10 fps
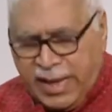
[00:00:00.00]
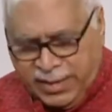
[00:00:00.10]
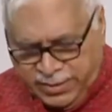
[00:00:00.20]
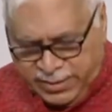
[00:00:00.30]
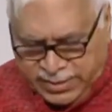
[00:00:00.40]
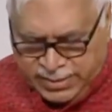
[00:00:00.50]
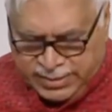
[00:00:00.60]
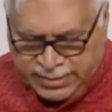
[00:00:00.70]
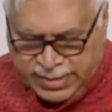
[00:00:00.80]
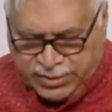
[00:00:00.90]
as
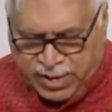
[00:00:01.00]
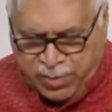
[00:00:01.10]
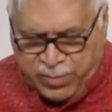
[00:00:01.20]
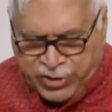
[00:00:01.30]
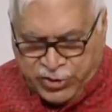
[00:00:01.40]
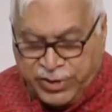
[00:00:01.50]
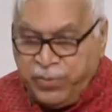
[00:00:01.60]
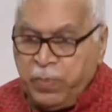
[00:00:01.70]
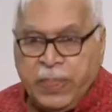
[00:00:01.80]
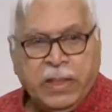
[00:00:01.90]
uh, mentioned.